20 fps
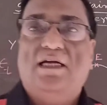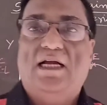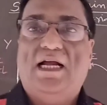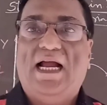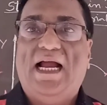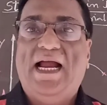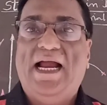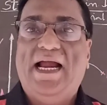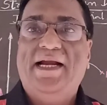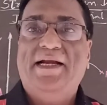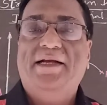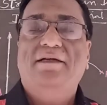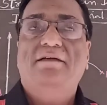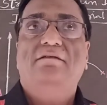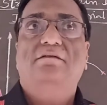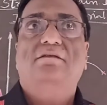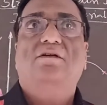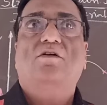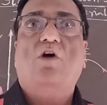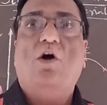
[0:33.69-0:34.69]

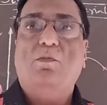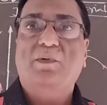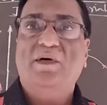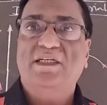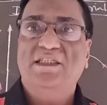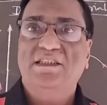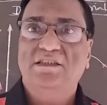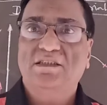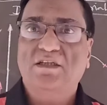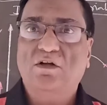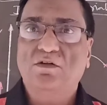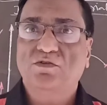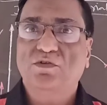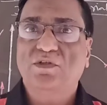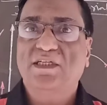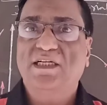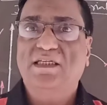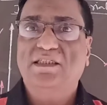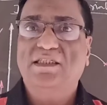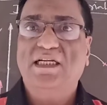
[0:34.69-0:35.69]
and copper is
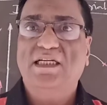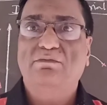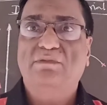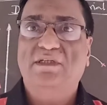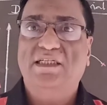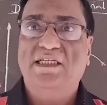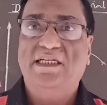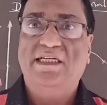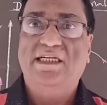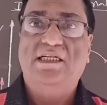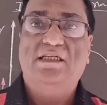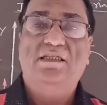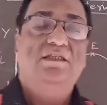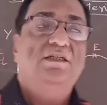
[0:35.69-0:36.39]
also ductile material.